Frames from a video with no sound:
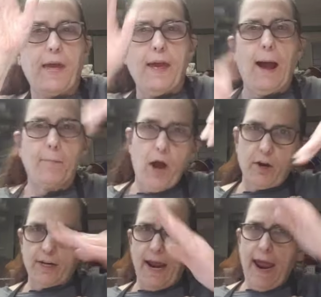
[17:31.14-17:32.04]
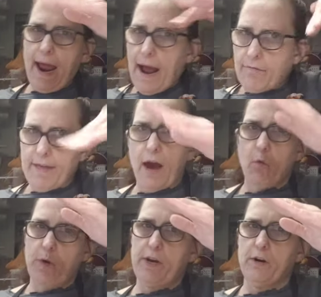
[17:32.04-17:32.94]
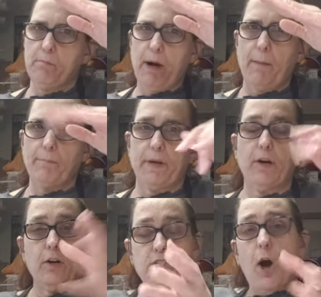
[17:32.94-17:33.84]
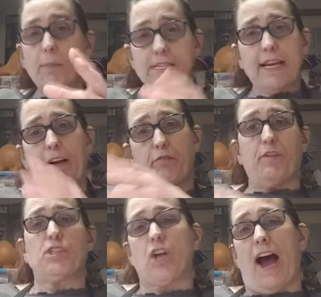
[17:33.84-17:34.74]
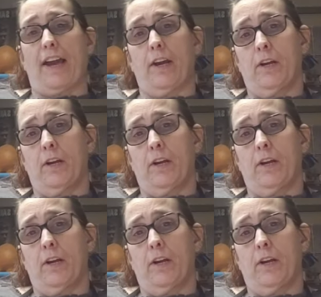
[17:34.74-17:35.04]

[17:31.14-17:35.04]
I'm not going to have that weird bump. And it's almost like a fisheye.